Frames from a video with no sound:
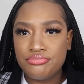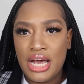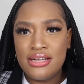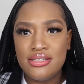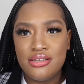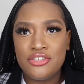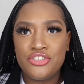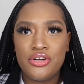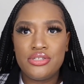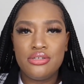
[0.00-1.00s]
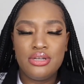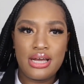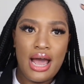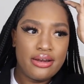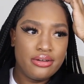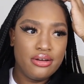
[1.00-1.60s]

I did start to kind